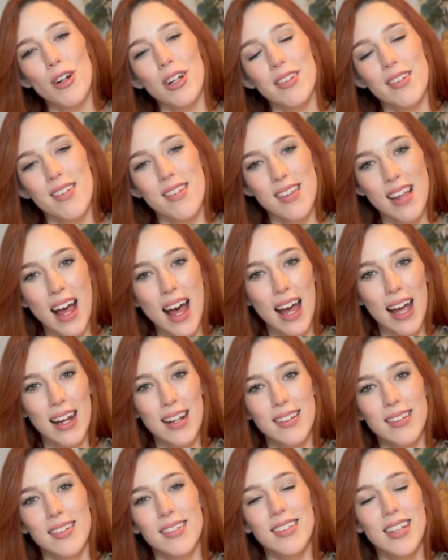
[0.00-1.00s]

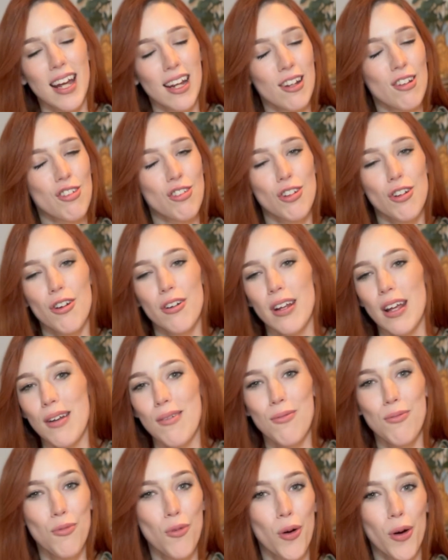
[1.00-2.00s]
designed, textured,
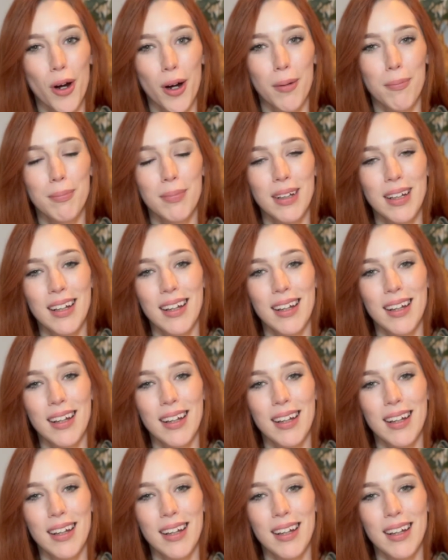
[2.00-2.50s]
and warm.